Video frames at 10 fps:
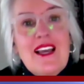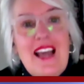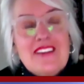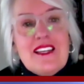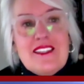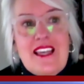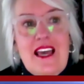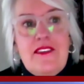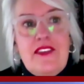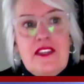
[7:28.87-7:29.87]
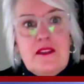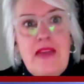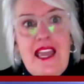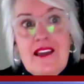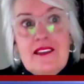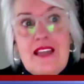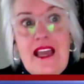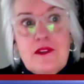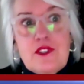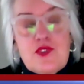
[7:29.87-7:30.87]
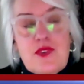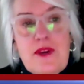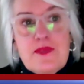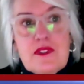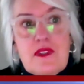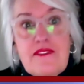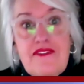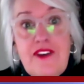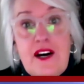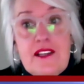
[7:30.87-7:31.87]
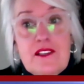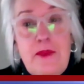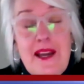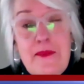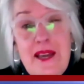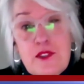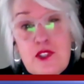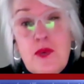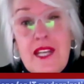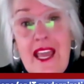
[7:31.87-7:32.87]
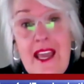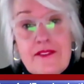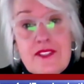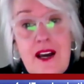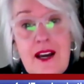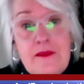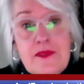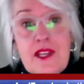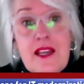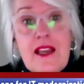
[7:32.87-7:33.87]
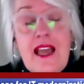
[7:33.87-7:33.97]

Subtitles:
As I said, the demand outstrips the fund by about 2.5 times.